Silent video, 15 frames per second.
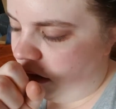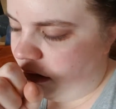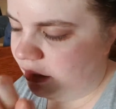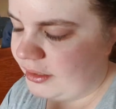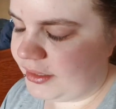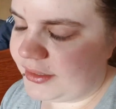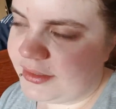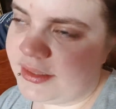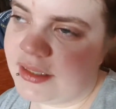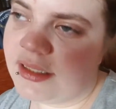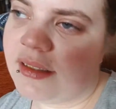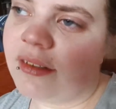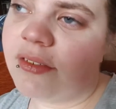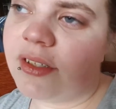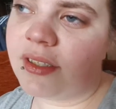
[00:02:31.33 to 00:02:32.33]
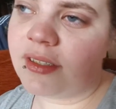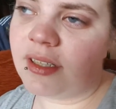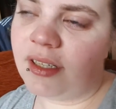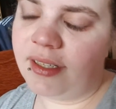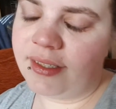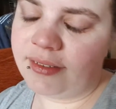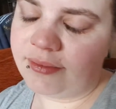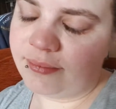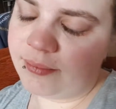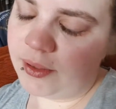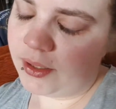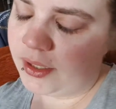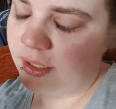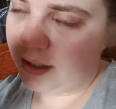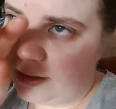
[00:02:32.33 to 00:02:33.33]
it's because I've just like
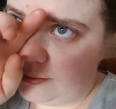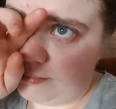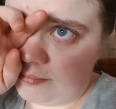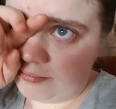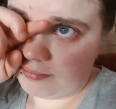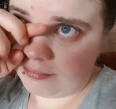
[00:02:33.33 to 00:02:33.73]
waking up